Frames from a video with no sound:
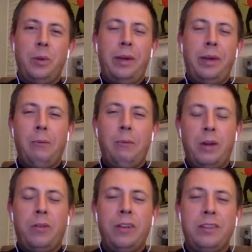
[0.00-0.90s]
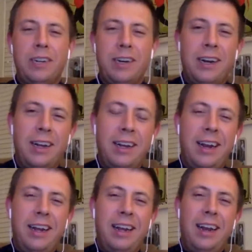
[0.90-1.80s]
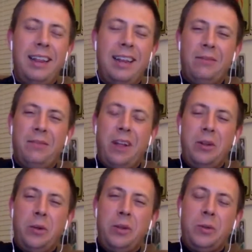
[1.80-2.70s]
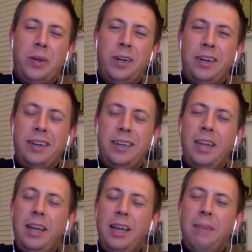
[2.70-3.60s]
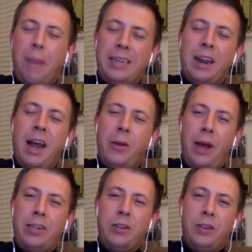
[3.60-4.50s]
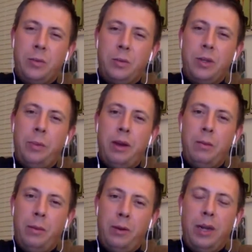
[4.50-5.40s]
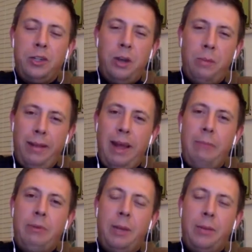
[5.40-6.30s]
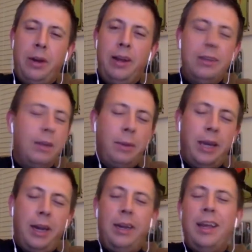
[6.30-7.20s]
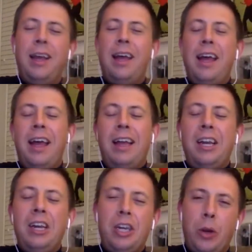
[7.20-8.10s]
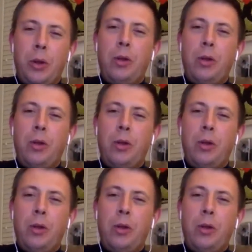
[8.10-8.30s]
we became quick friends here, and I like following you on Twitter, and based on how you answer this will depend on I shut my laptop or not. I'm kidding. Do